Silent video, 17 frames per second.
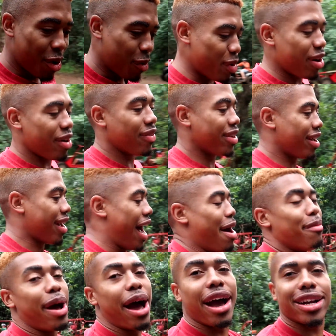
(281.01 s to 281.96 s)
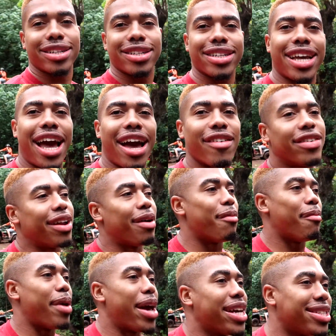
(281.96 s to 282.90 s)
Bro, I'm, gonna, I'm actually having an
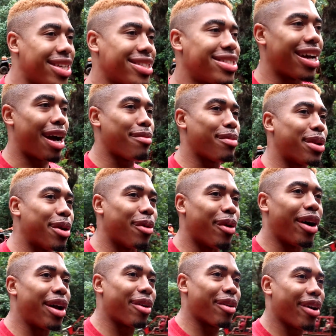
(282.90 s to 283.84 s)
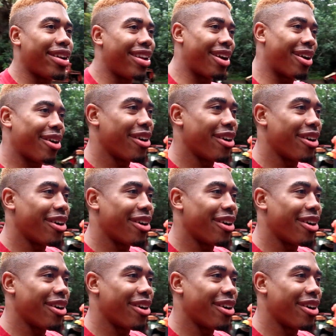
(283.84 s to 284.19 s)
amazing time in Hawaii right now.